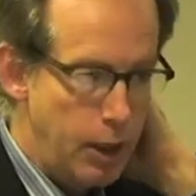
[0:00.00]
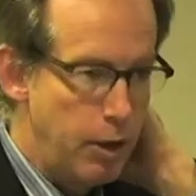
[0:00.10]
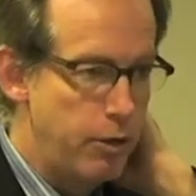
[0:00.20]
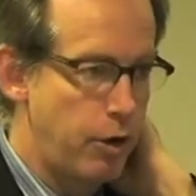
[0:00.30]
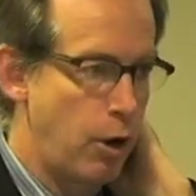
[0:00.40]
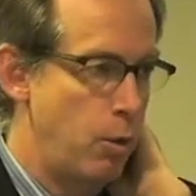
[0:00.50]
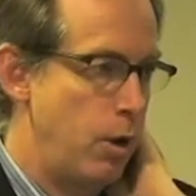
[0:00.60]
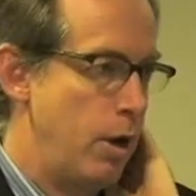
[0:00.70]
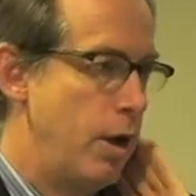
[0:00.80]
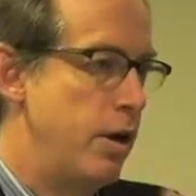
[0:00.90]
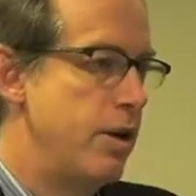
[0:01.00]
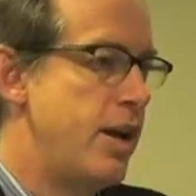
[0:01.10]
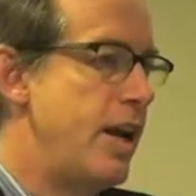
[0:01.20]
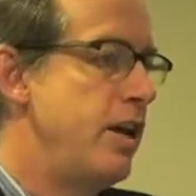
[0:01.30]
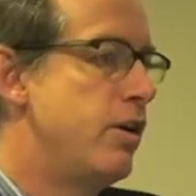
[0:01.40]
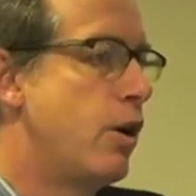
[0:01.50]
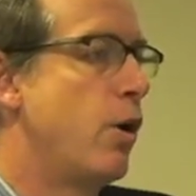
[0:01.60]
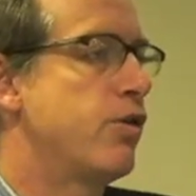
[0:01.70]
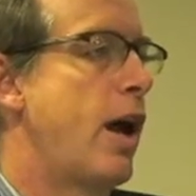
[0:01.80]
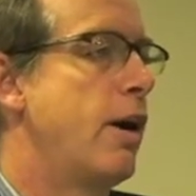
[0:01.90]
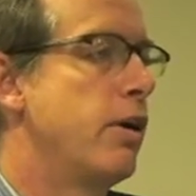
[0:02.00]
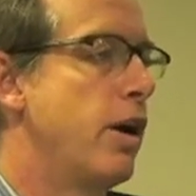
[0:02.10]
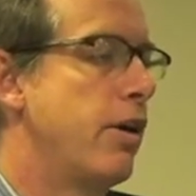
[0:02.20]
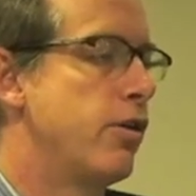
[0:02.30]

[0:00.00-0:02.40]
So, intending to go silent as